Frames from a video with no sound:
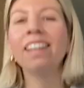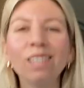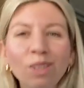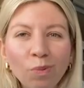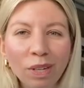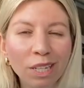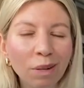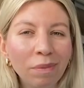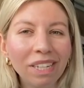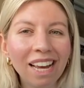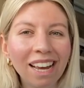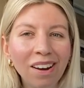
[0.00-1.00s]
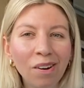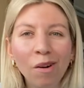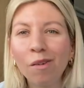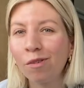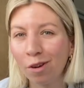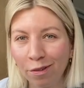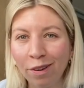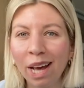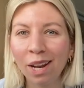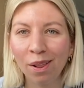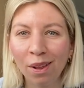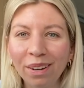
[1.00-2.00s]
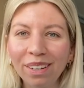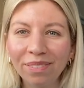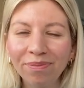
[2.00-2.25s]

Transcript: switch up the angle for a final look.